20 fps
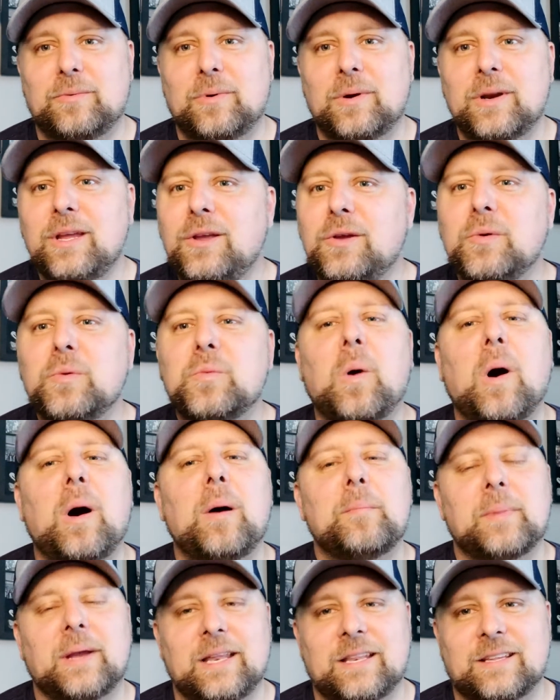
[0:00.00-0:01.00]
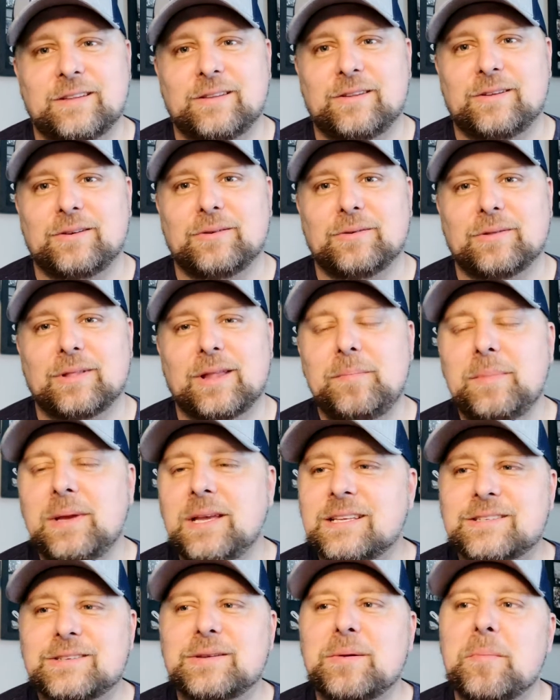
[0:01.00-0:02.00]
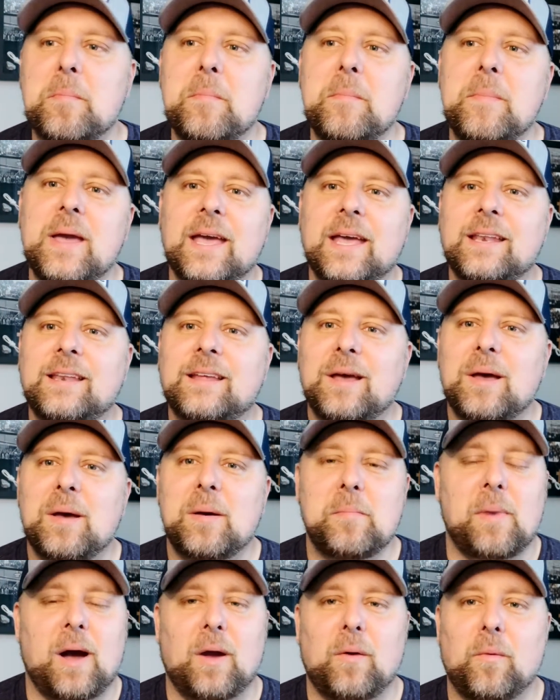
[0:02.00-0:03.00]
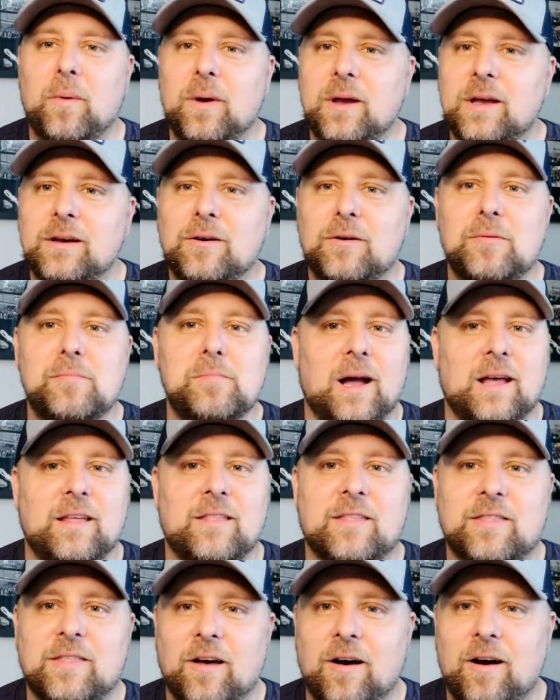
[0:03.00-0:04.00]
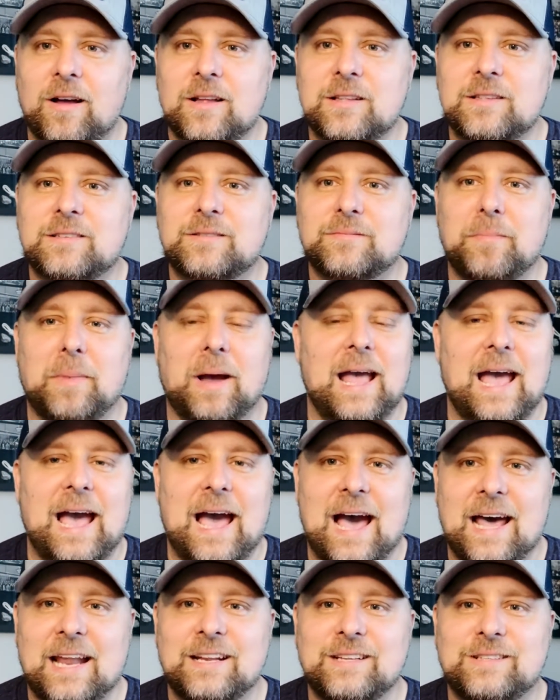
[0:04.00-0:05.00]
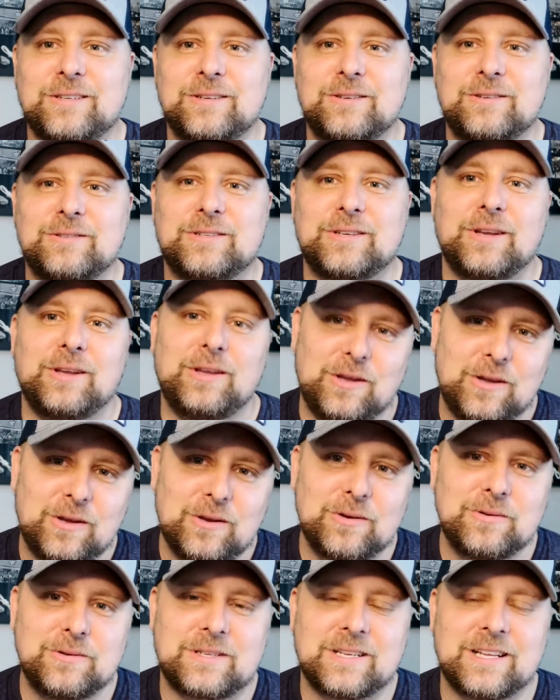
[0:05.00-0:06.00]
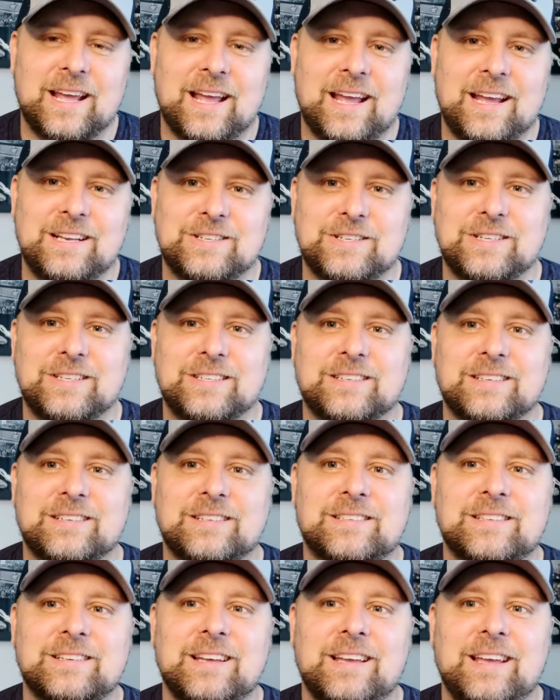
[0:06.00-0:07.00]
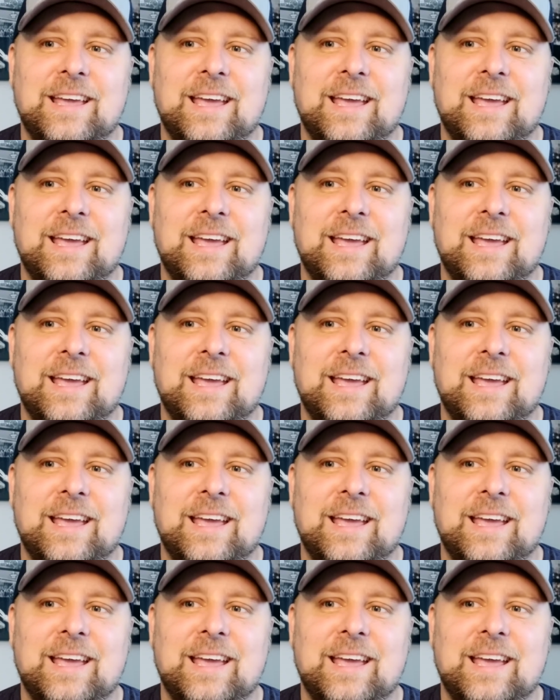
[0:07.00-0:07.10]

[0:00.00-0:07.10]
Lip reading: What do you want me to do? Let me submit my will, my thoughts, my attitude to you today, Jesus,